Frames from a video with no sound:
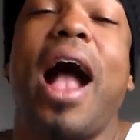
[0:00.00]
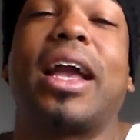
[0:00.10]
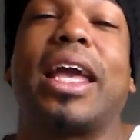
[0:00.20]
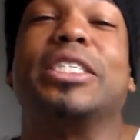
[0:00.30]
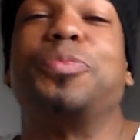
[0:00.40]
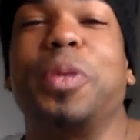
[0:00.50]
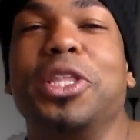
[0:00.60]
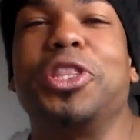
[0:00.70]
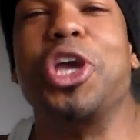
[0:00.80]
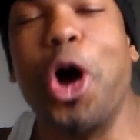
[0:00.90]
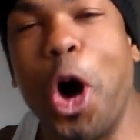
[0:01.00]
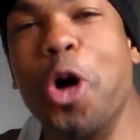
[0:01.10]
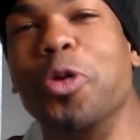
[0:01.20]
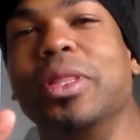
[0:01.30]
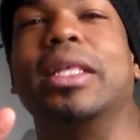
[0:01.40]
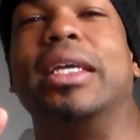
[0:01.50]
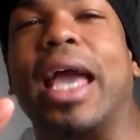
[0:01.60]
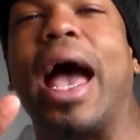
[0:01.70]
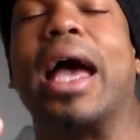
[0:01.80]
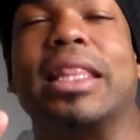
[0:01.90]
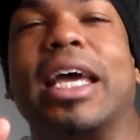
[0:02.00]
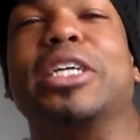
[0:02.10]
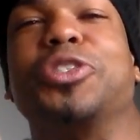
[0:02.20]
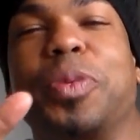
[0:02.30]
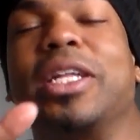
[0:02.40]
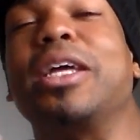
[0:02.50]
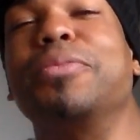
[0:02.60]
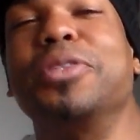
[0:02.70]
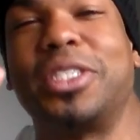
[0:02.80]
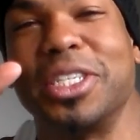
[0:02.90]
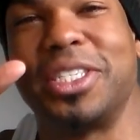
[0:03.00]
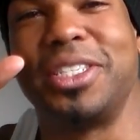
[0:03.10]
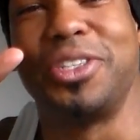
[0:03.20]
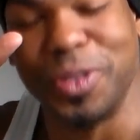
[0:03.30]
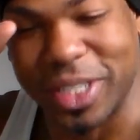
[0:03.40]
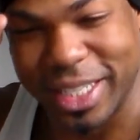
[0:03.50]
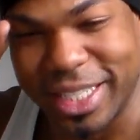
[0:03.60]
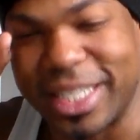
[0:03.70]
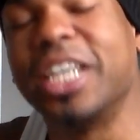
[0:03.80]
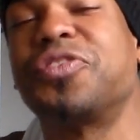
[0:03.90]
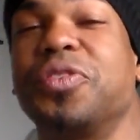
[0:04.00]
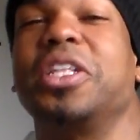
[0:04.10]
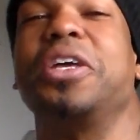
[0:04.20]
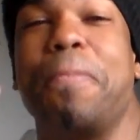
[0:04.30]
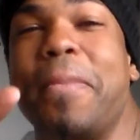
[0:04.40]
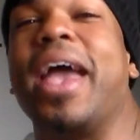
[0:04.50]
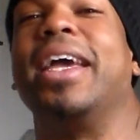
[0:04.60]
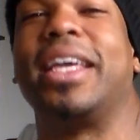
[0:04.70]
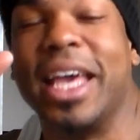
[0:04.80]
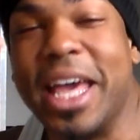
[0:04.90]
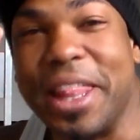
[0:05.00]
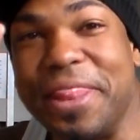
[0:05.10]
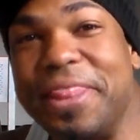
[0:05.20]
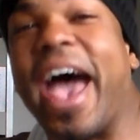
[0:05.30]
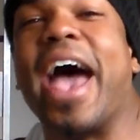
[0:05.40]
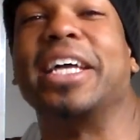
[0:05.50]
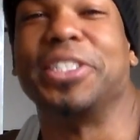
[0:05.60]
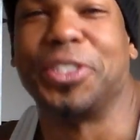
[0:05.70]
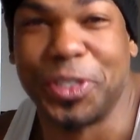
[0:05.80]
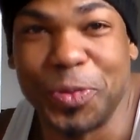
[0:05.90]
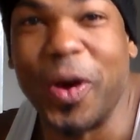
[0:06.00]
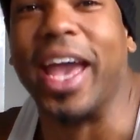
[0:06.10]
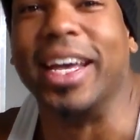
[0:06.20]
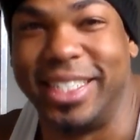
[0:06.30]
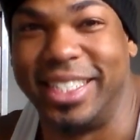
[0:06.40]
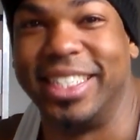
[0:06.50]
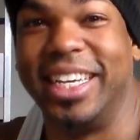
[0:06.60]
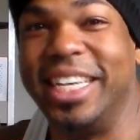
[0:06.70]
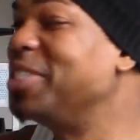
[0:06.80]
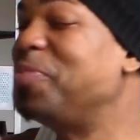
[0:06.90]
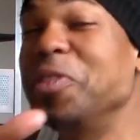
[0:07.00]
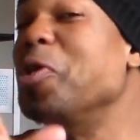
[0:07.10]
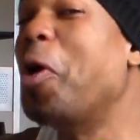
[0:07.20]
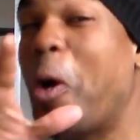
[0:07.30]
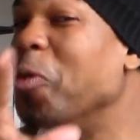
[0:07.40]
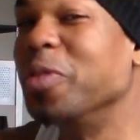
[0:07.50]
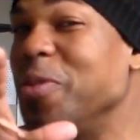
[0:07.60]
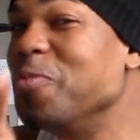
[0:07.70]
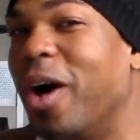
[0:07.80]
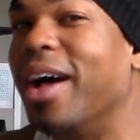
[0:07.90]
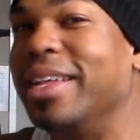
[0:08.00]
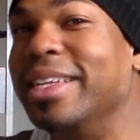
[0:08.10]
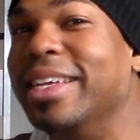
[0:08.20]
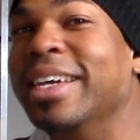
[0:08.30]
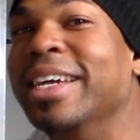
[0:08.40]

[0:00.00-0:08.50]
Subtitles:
Rock has been the only guy that has been able to successfully make that switch. He's been the only one.